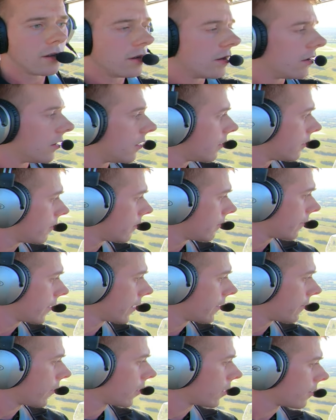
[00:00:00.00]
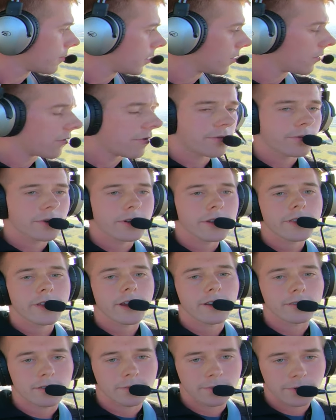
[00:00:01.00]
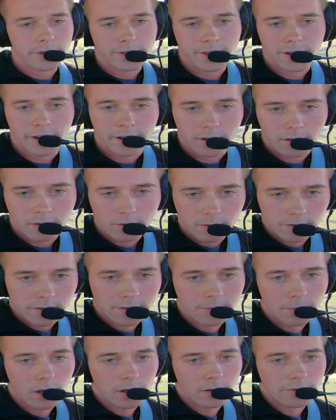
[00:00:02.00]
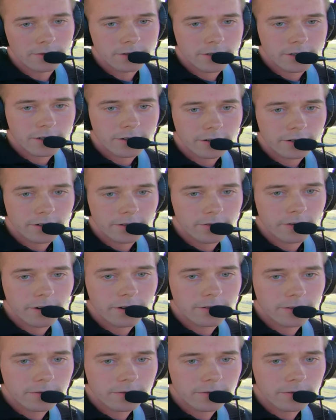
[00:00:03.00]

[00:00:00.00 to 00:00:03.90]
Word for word: VFR below 3,000, proceeding on course to Bolivar, Cherokee 29 Hotel.